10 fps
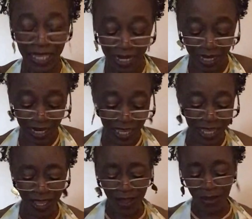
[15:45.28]

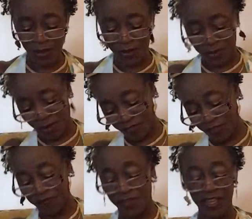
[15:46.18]
Leo, you have the
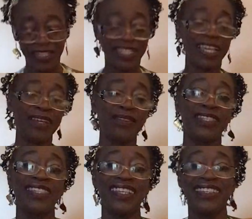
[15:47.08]
first
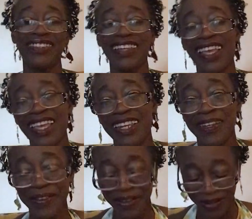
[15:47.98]
house, sun shining
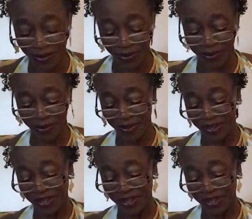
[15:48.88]
on you.